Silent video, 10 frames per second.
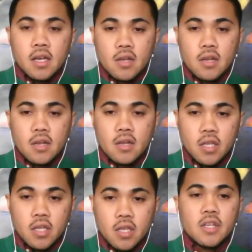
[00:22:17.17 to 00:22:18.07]
in
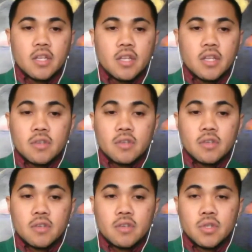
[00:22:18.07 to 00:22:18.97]
1 year, then you have to
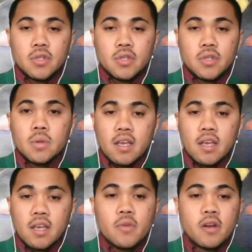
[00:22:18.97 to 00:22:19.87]
issue
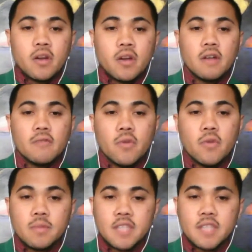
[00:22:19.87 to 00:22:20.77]
him or her a
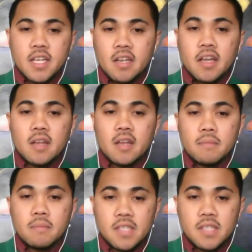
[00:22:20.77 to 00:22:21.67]
form 1099
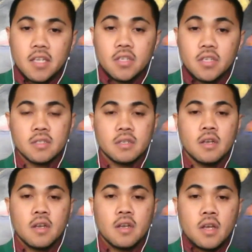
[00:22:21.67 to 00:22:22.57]
miscellaneous.
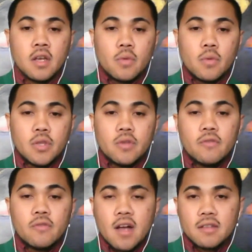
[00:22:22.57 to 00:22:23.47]
When you
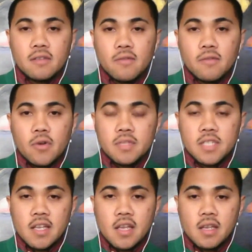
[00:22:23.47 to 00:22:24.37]
file the form
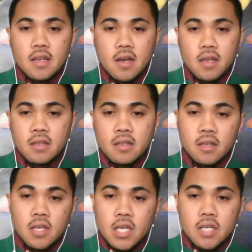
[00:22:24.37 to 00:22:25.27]
1099,
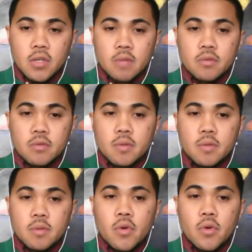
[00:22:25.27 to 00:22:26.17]
you have to
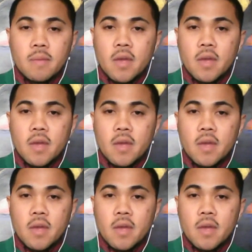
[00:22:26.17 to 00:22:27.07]
report the amount
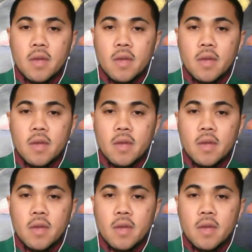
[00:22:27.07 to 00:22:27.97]
on line 7, which
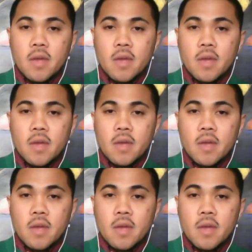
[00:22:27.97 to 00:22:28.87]
is for payment
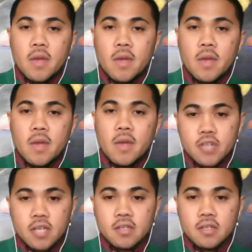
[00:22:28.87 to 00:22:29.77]
to independent
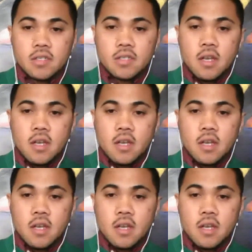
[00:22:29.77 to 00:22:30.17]
contractors.